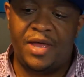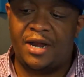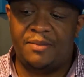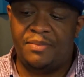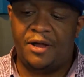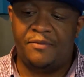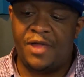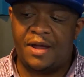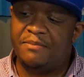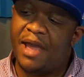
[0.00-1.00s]

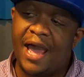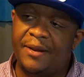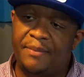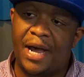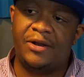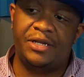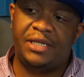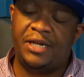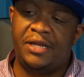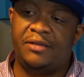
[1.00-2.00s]
not mad about it.
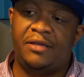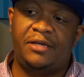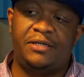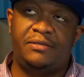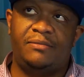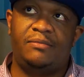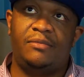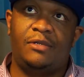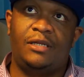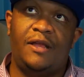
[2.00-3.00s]

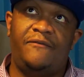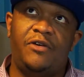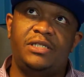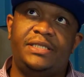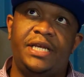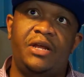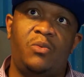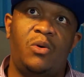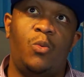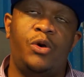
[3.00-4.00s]
They first did
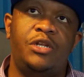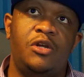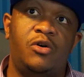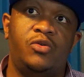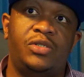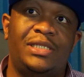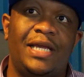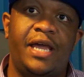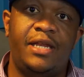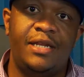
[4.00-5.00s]
it with Windows
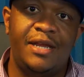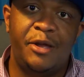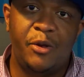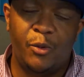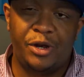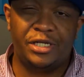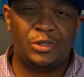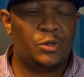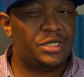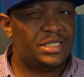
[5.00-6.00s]
10, where they
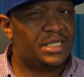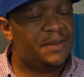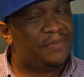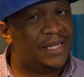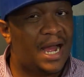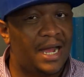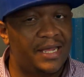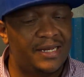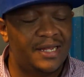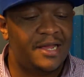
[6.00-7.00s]
sort of skipped
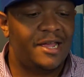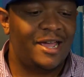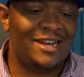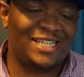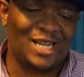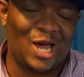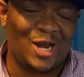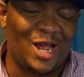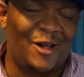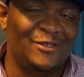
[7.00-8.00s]
9, and there's a lot
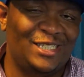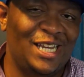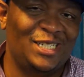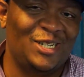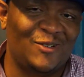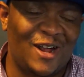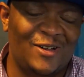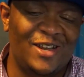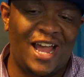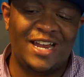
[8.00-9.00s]
of conversation
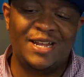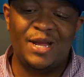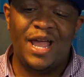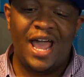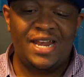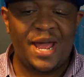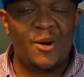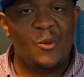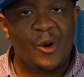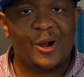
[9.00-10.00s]
around that, and
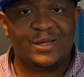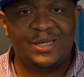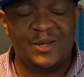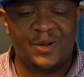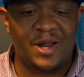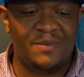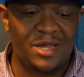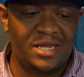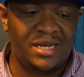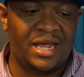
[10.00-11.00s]
that worked. You know what I
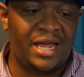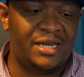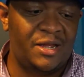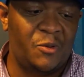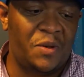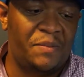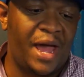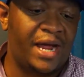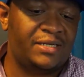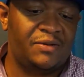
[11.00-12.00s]
mean? And they went
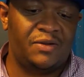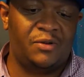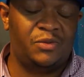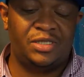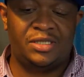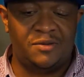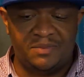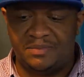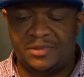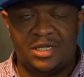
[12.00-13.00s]
back to it was
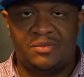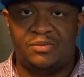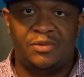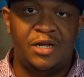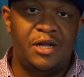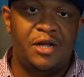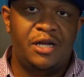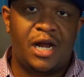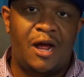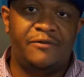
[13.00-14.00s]
some
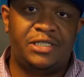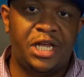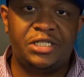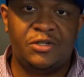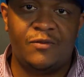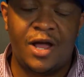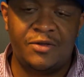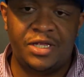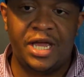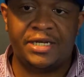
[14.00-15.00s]
conversation
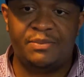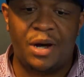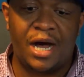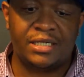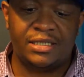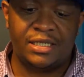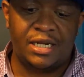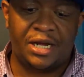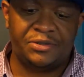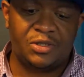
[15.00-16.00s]
around the Xbox, and
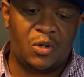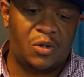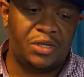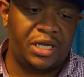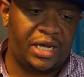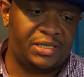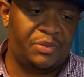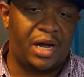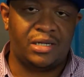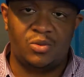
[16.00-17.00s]
now it's called the
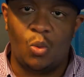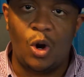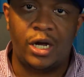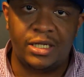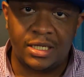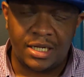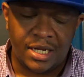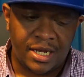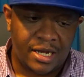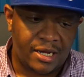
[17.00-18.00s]
Xbox One.
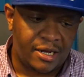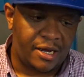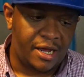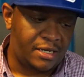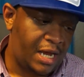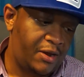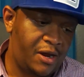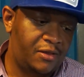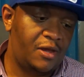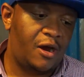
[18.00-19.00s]
And now
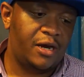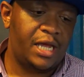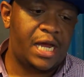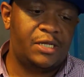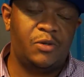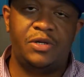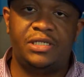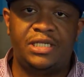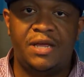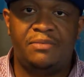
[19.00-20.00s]
here they are again doing
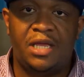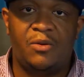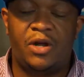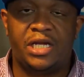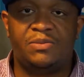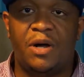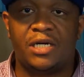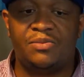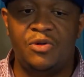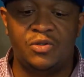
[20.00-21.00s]
the same thing with
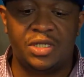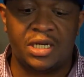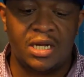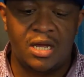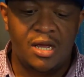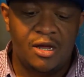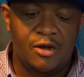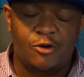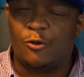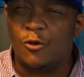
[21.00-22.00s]
Xbox Music.
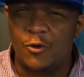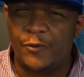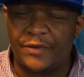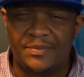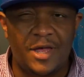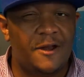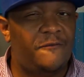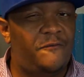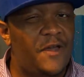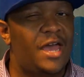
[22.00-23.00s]
Groove, I'm not a
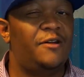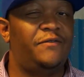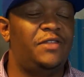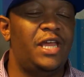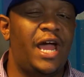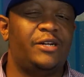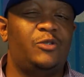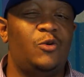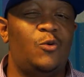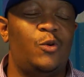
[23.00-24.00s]
fan of the
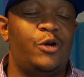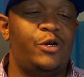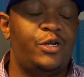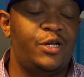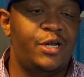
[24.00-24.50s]
actual word.